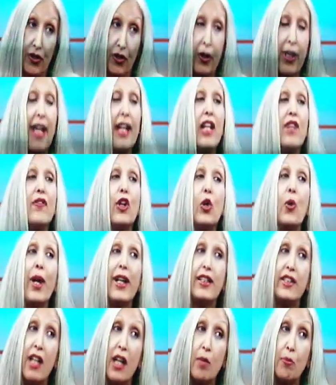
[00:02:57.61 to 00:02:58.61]
So can have a quick
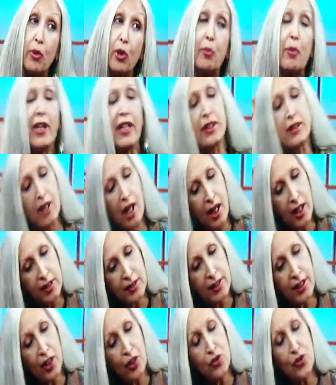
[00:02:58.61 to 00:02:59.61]
temper, but it dies
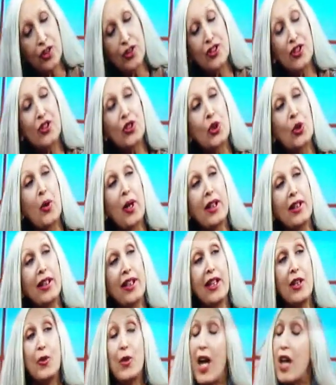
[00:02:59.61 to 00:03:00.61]
down just as
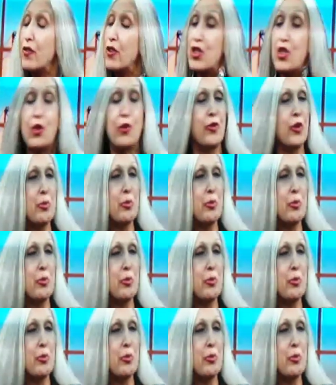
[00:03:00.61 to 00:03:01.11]
quickly and you have a cheerful